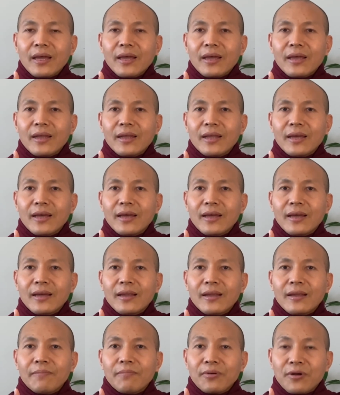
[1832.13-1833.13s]
The
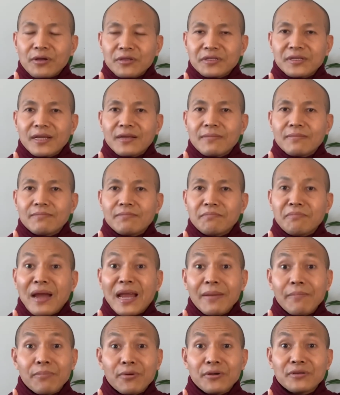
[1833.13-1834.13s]
process, mind
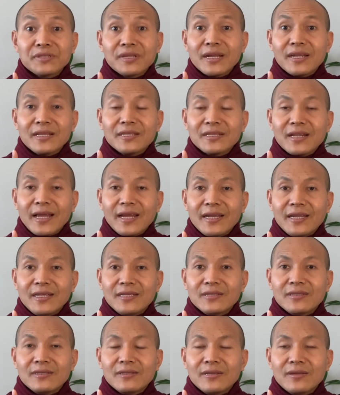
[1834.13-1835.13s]
process is like this.
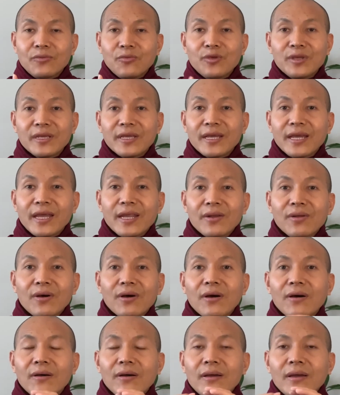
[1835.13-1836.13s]
We
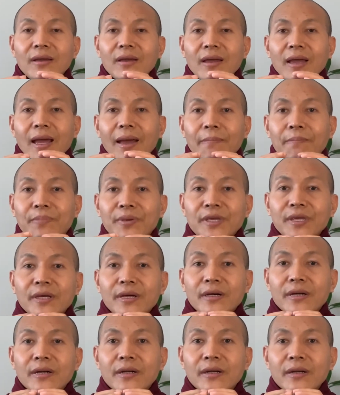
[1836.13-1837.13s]
cannot
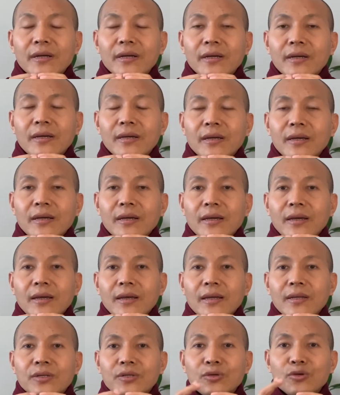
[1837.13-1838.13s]
appear
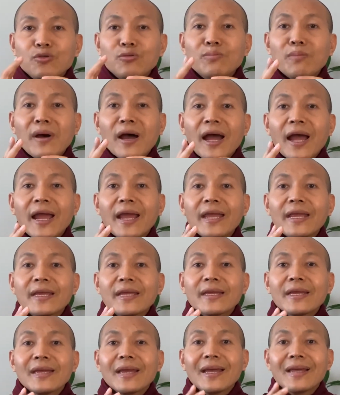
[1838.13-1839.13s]
to mind
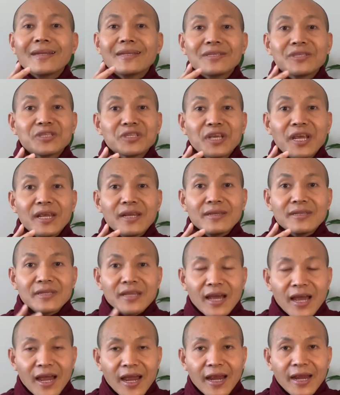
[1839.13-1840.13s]
at the same
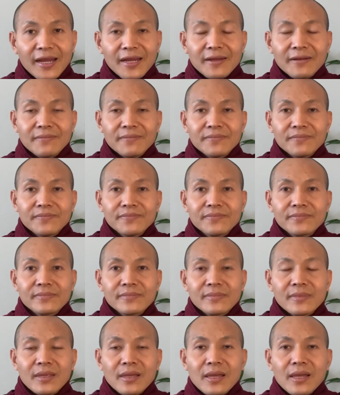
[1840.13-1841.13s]
time.
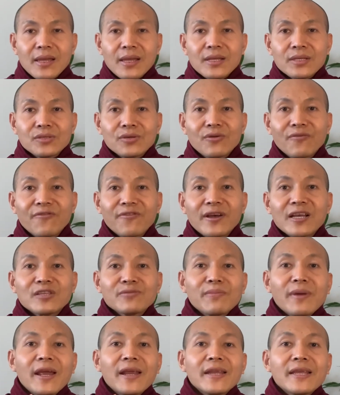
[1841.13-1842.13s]
So first
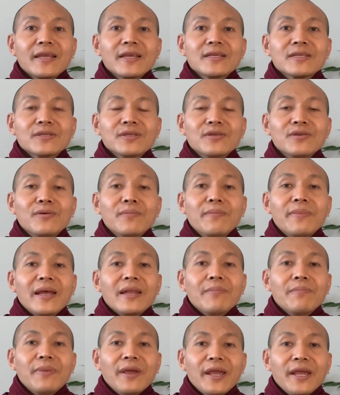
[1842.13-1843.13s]
mind is, you know, bad
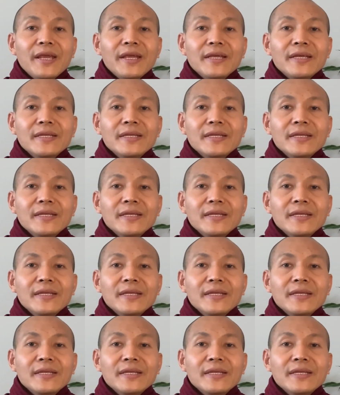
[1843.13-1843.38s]
pain.